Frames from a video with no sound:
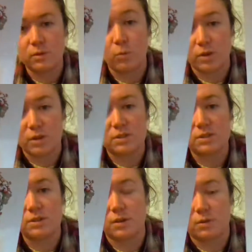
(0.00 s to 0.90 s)
What needs
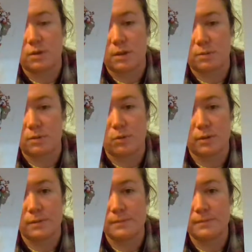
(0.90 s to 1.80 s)
to go, Capricorn?